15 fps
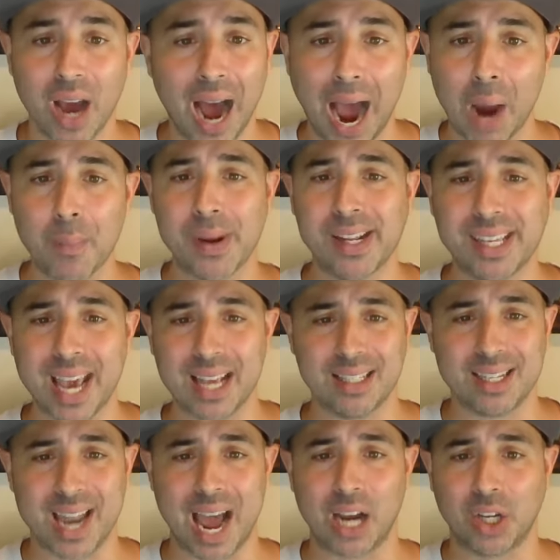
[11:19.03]
I would
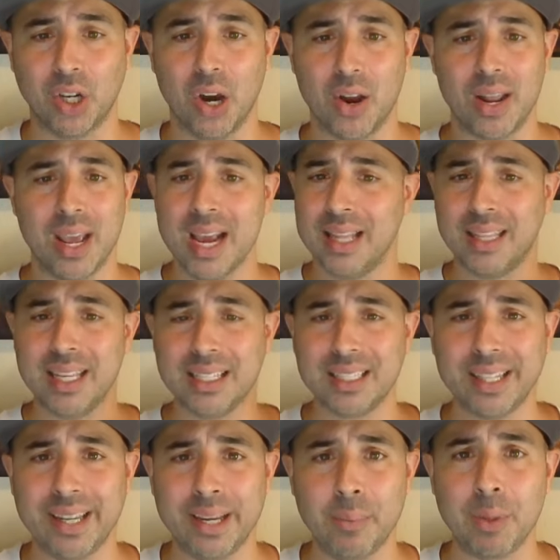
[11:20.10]
guess not good. This
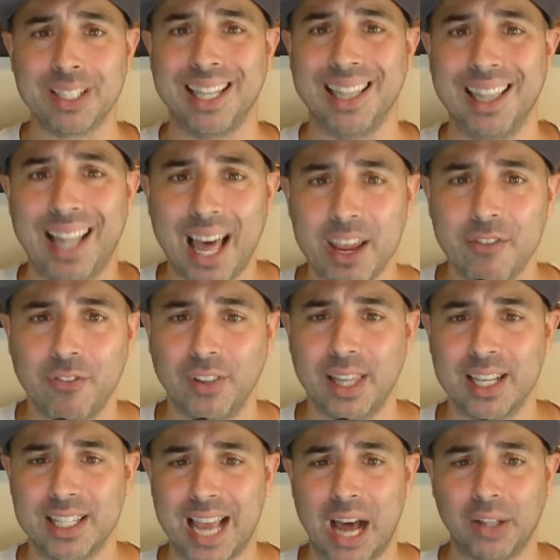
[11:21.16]
team was
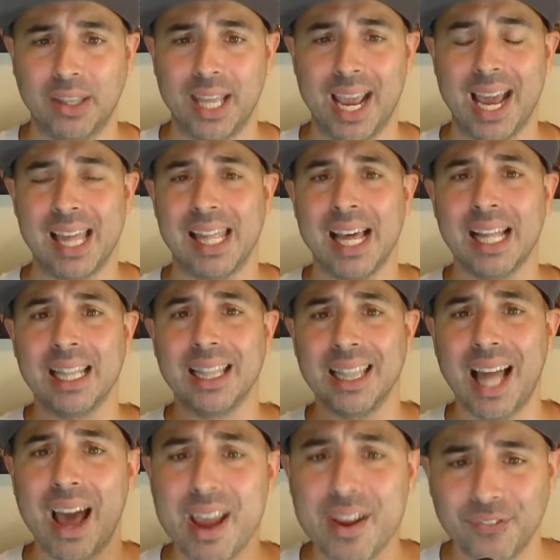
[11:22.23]
lifeless out there.
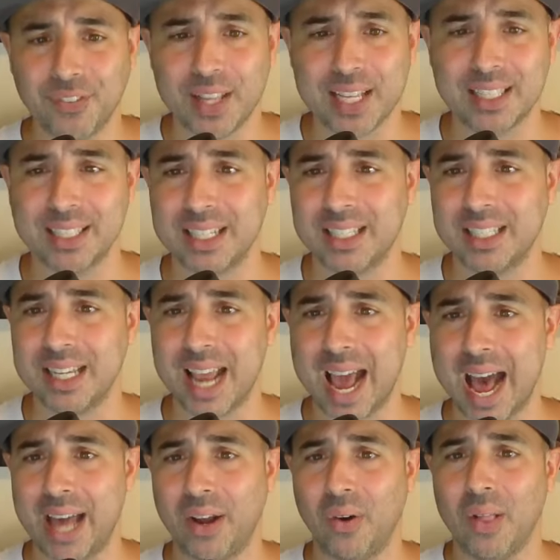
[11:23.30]
Lifeless in
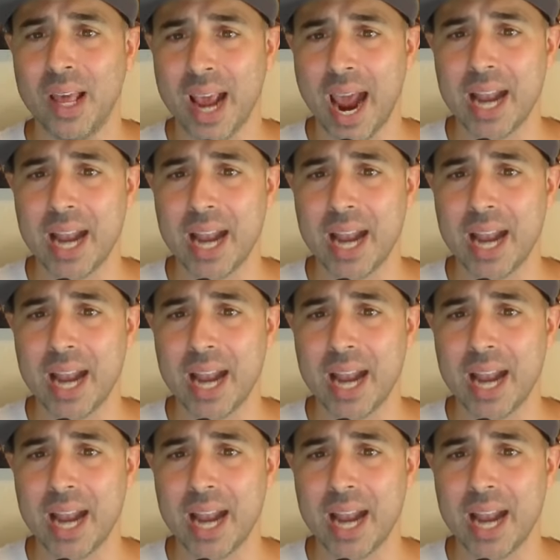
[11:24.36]
Seattle.